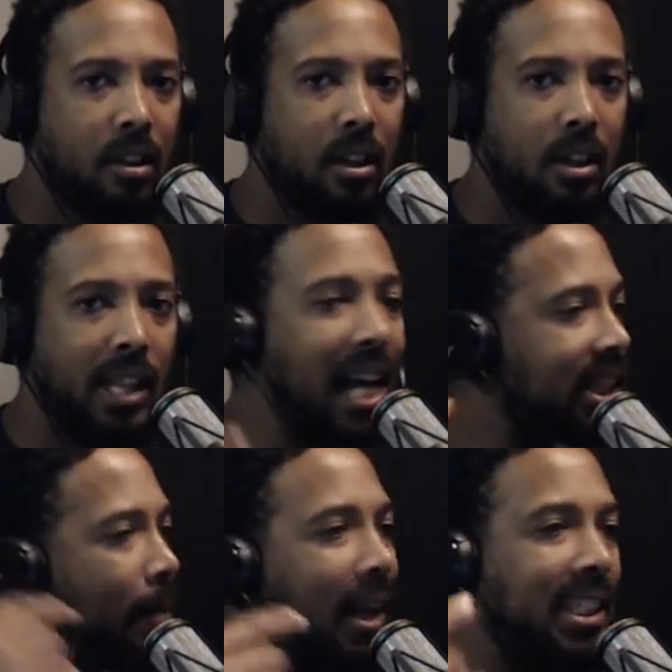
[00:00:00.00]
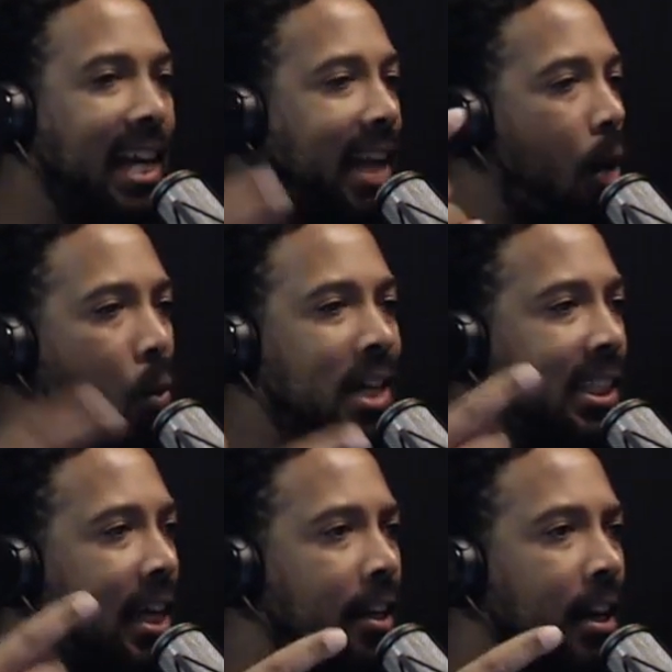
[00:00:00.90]
Last time I checked, they
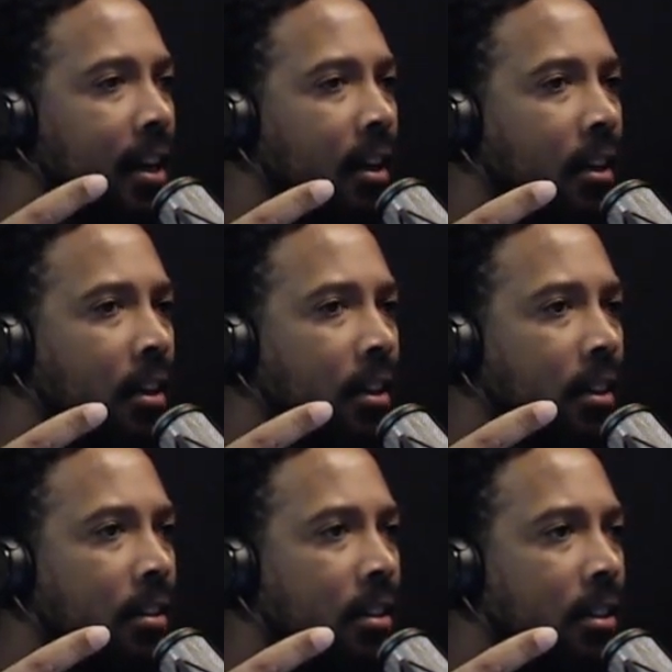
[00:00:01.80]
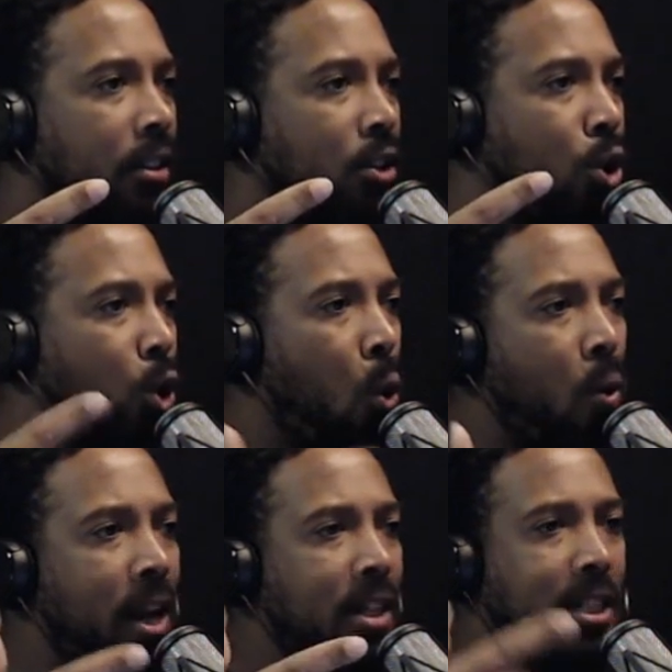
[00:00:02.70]
wasn't doing